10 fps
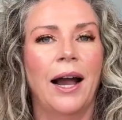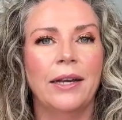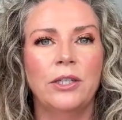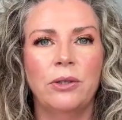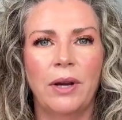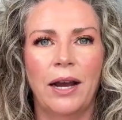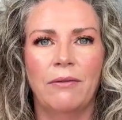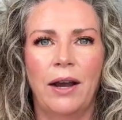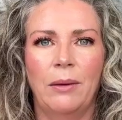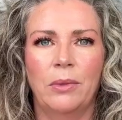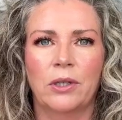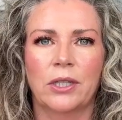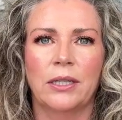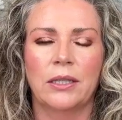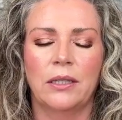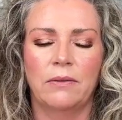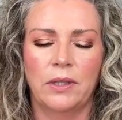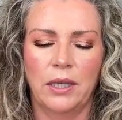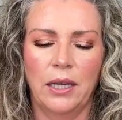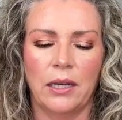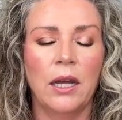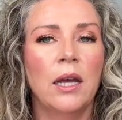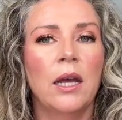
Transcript: I do have hypersensitive skin.